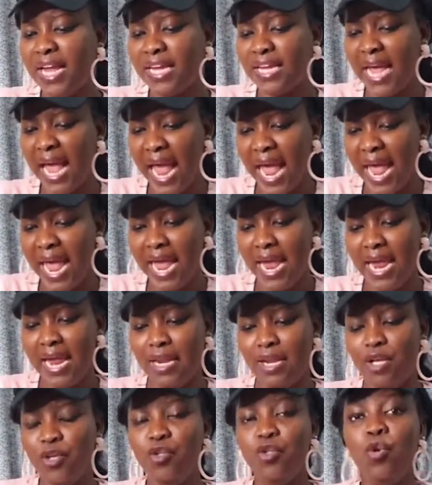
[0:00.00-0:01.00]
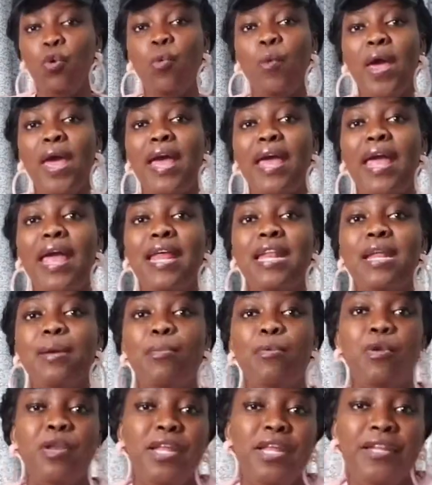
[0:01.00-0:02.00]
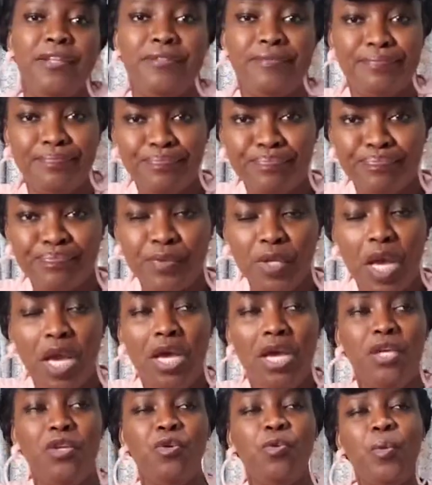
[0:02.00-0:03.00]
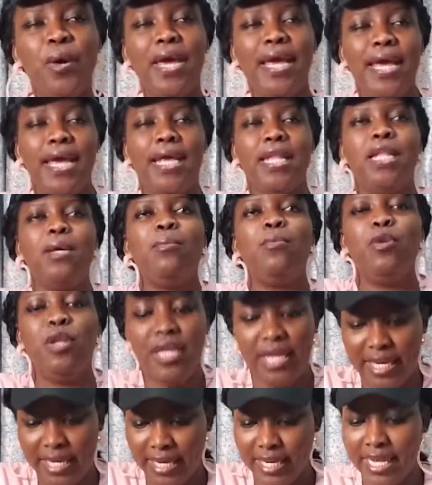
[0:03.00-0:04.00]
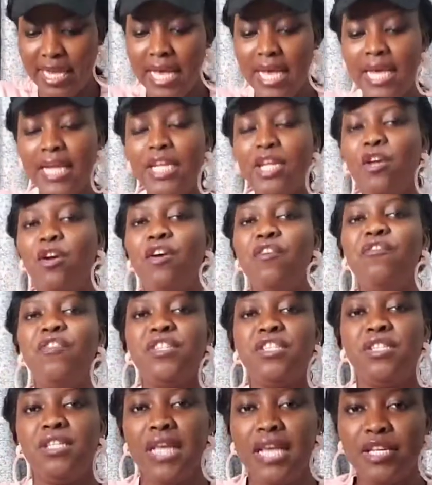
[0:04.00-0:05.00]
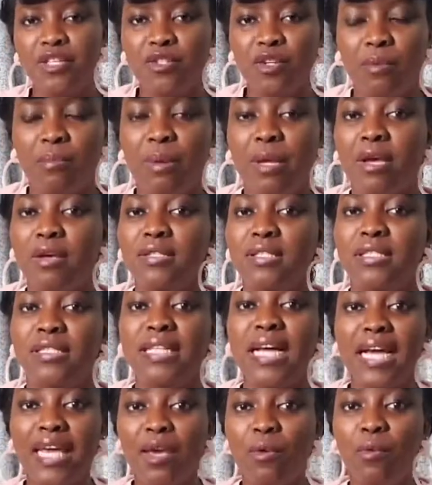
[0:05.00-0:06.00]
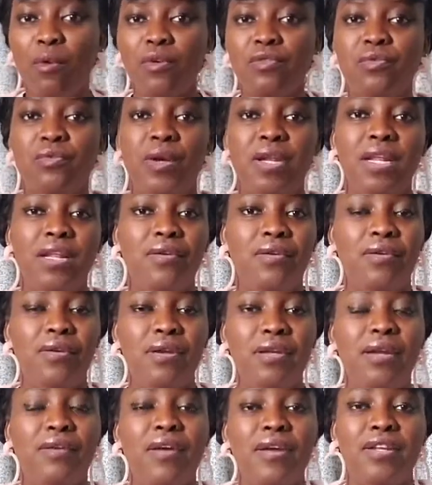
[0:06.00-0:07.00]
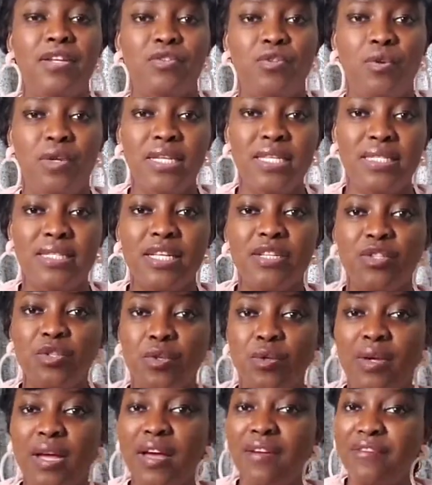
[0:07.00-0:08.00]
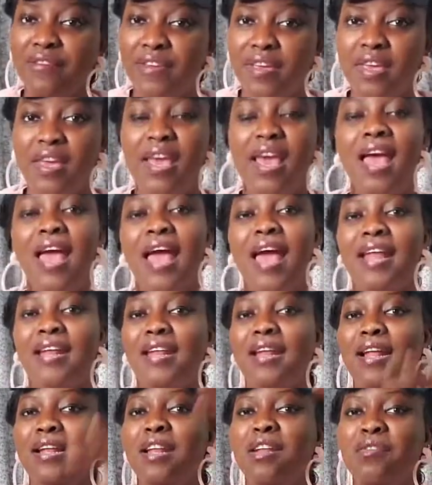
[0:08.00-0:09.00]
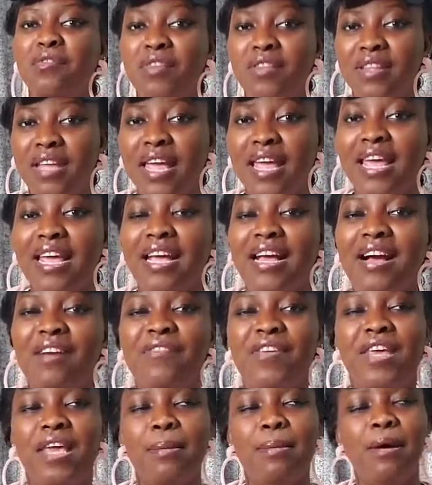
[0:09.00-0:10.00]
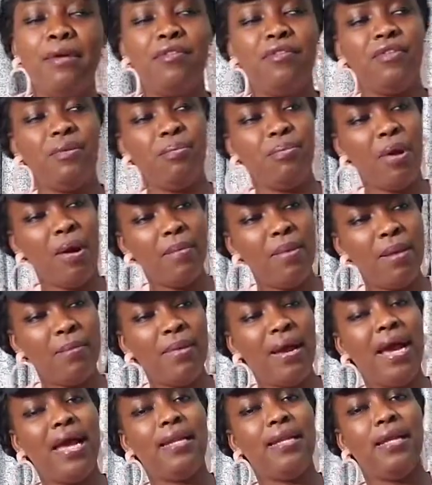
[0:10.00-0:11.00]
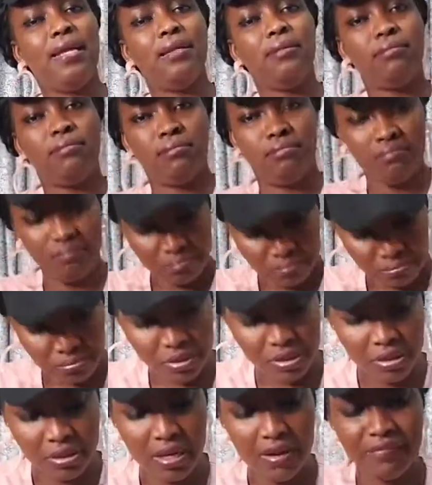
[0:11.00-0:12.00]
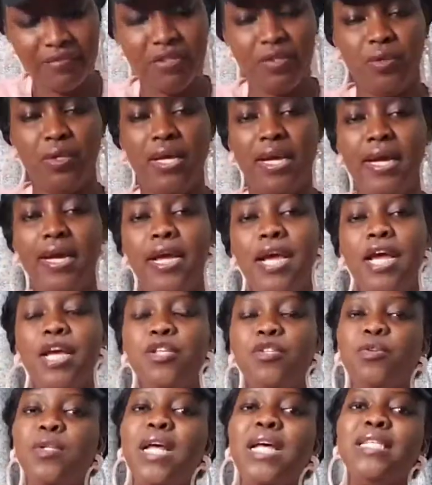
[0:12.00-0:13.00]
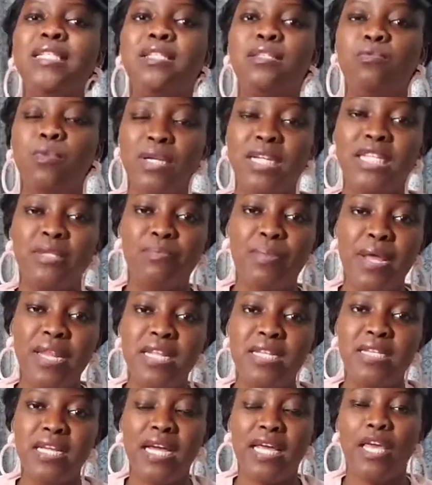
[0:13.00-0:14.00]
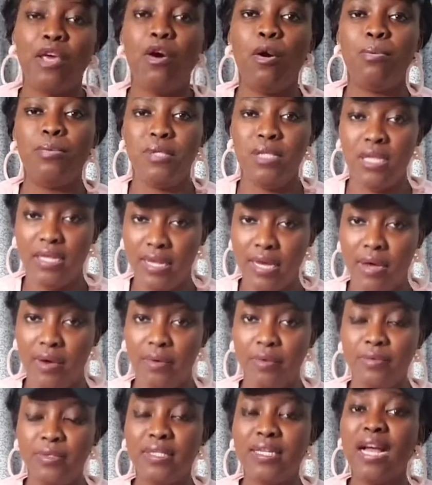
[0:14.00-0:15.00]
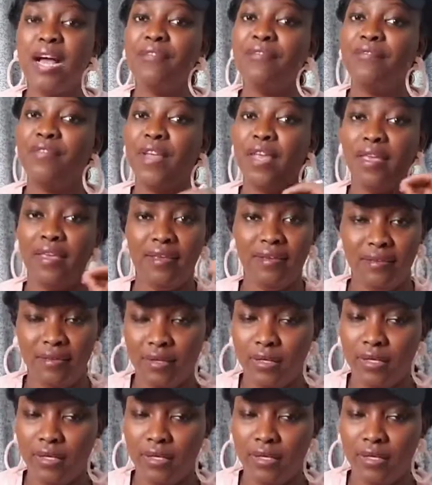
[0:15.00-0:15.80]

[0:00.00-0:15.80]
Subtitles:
again, you were enabling the conversation because Jackie was really ready to listen to Khafi, and then at the end of the day Khafi came out of the problem and then she left you there. So that's what is pinning Jackie up till now. Khafi,